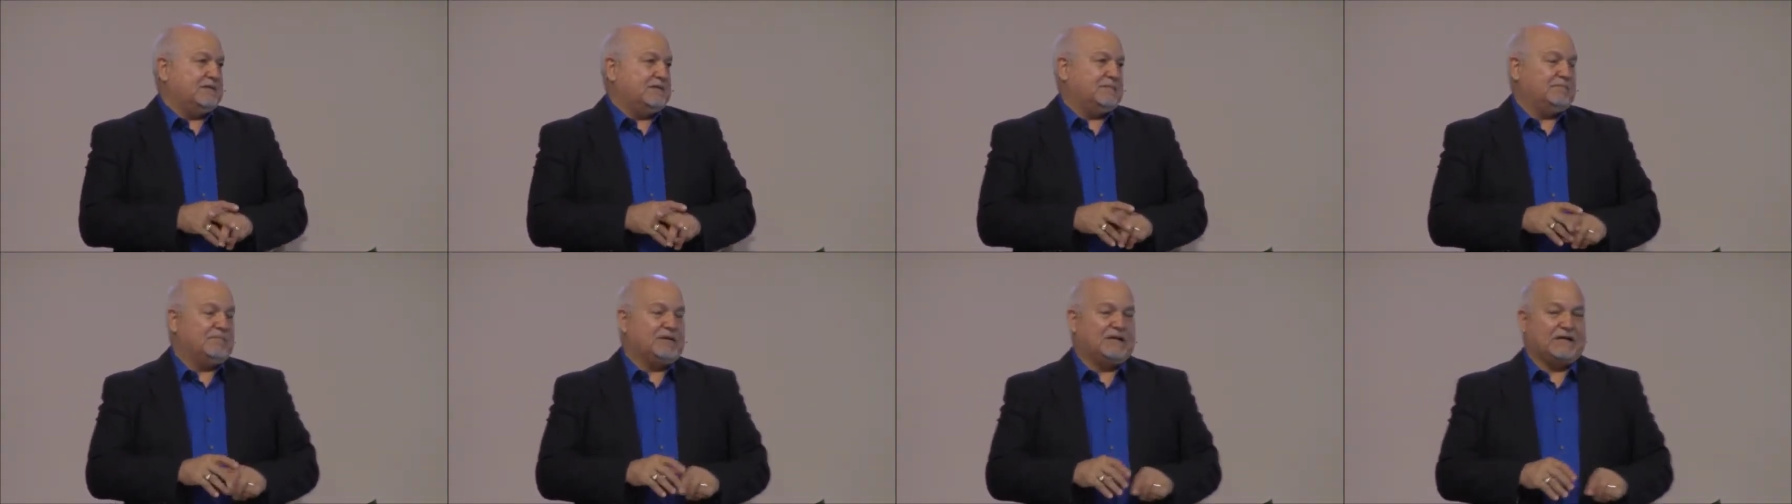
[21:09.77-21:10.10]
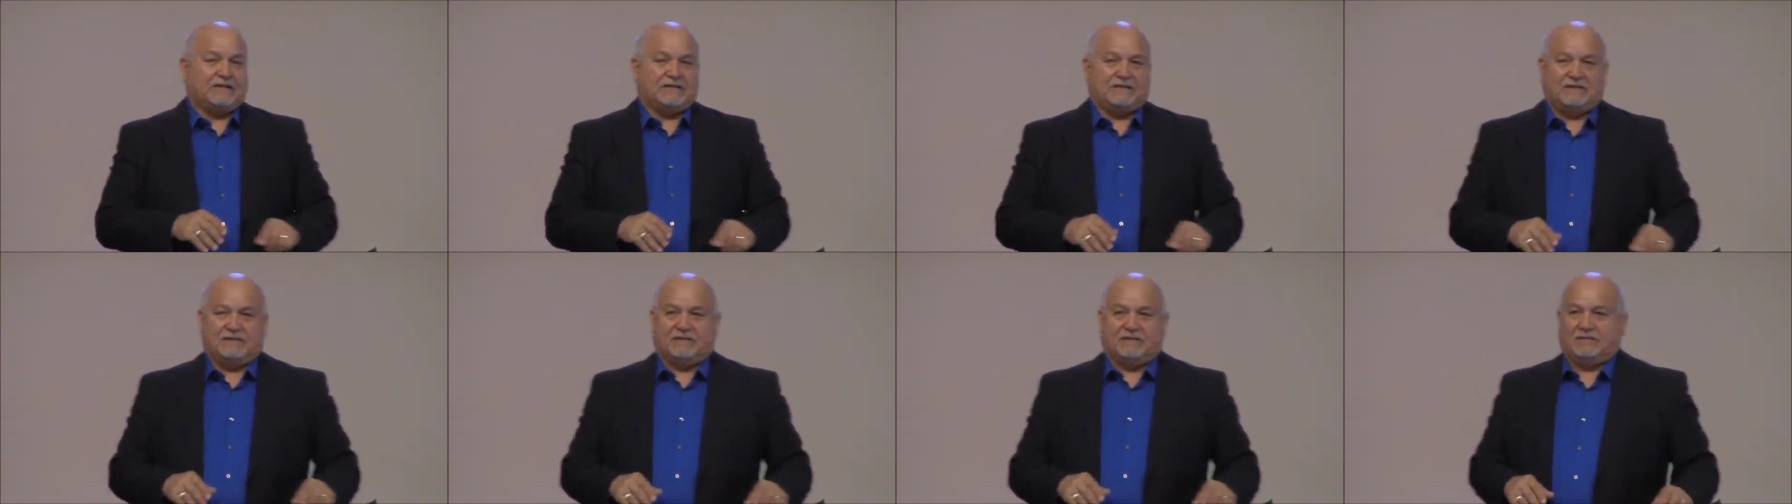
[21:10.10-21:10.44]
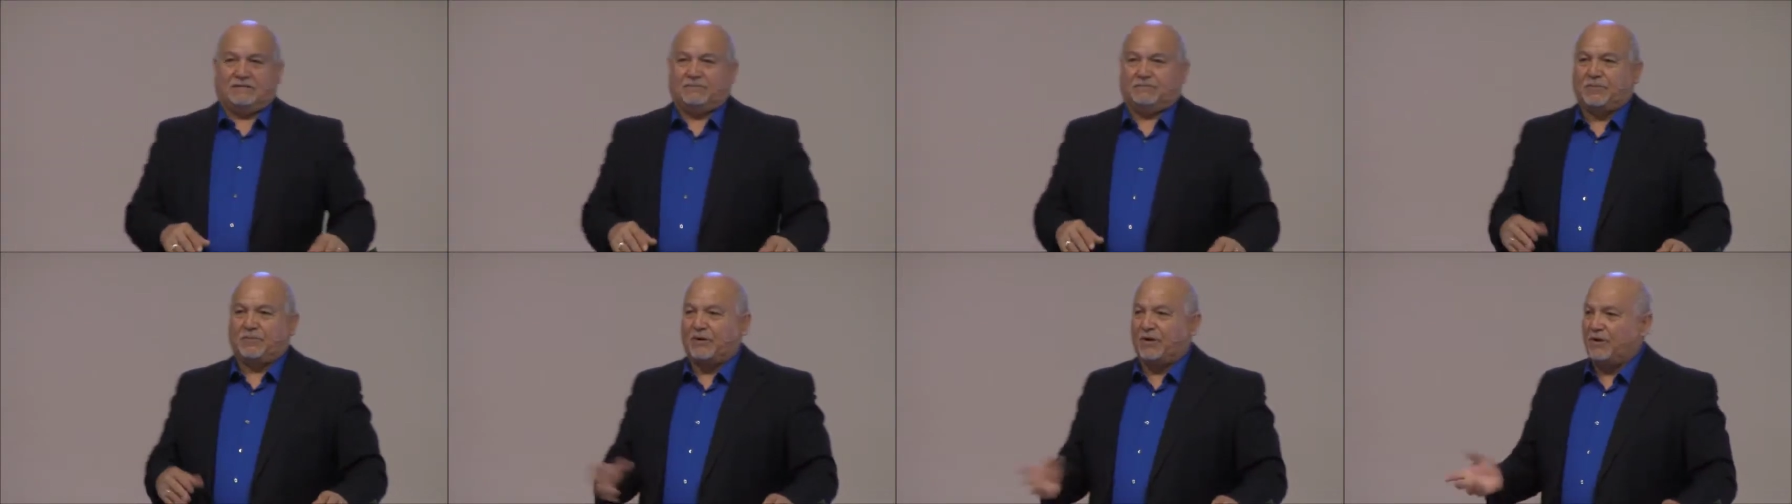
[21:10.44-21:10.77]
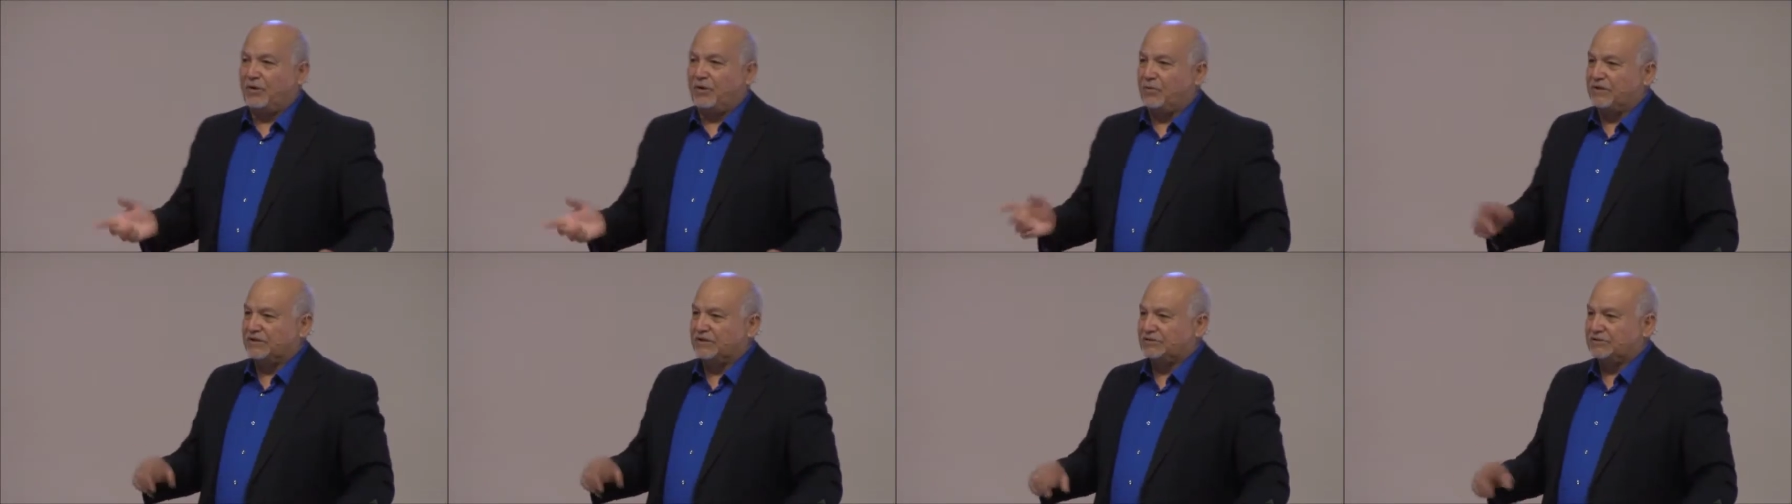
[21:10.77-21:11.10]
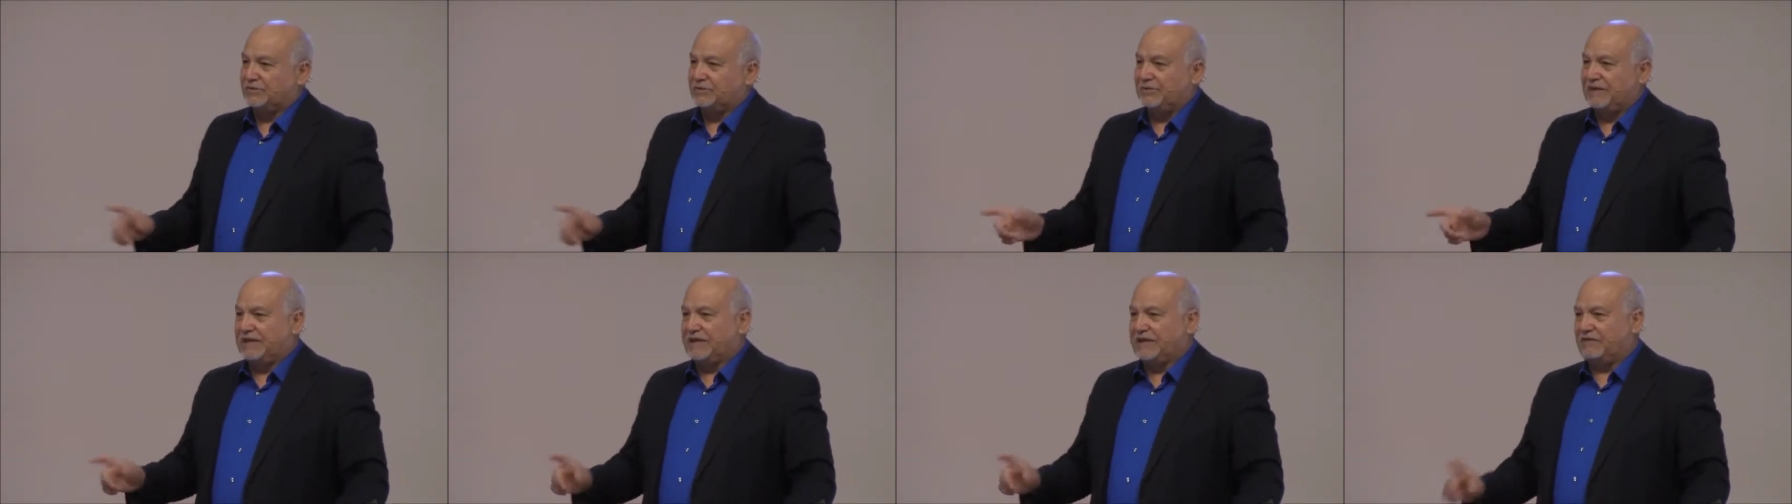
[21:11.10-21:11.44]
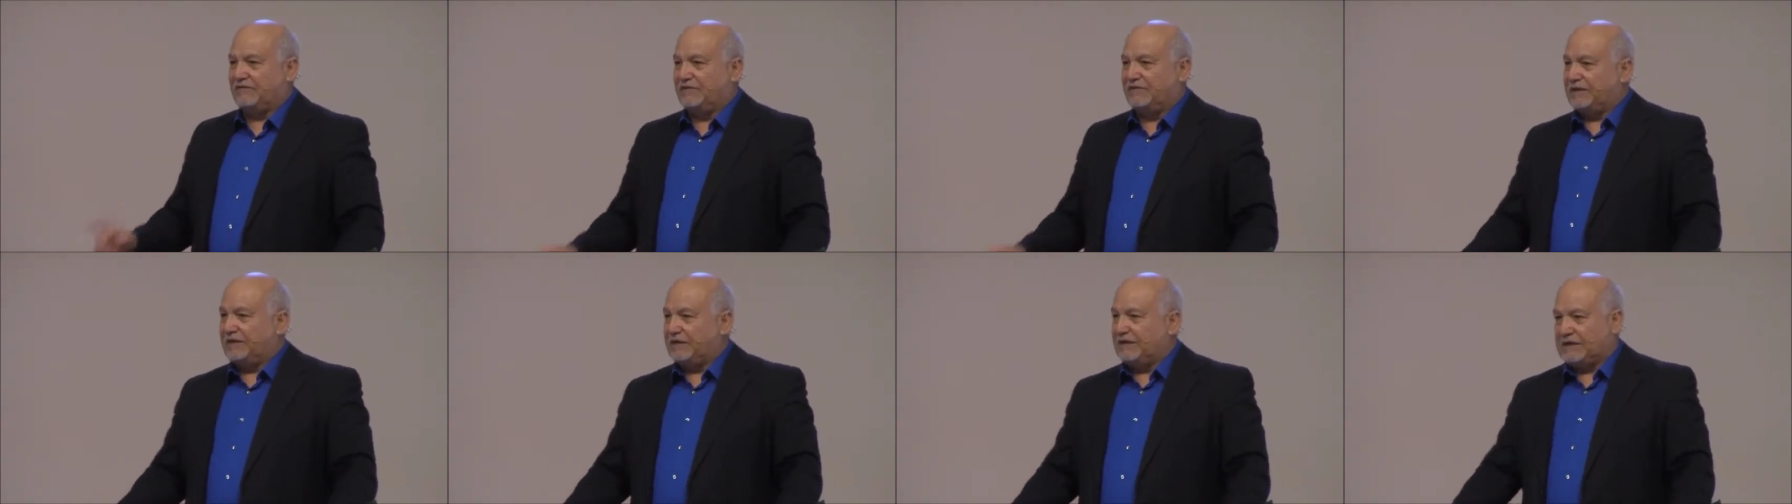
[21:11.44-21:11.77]
But Paul wants to make it
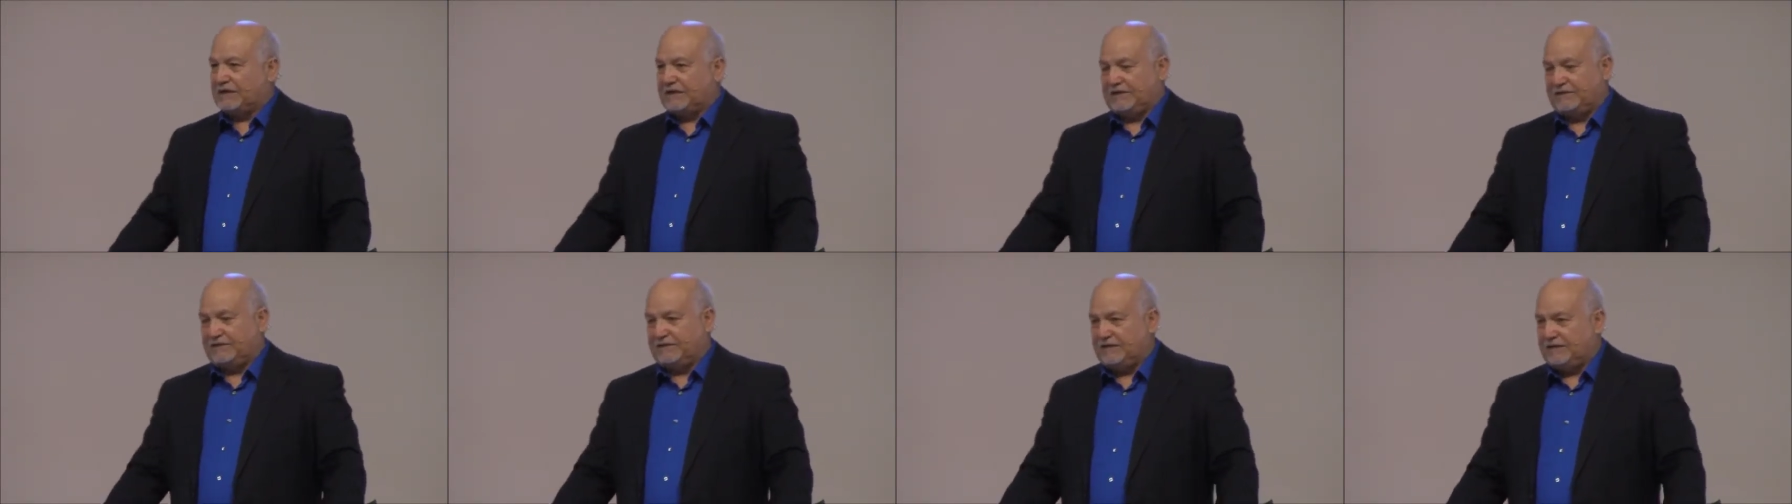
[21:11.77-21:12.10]
very clear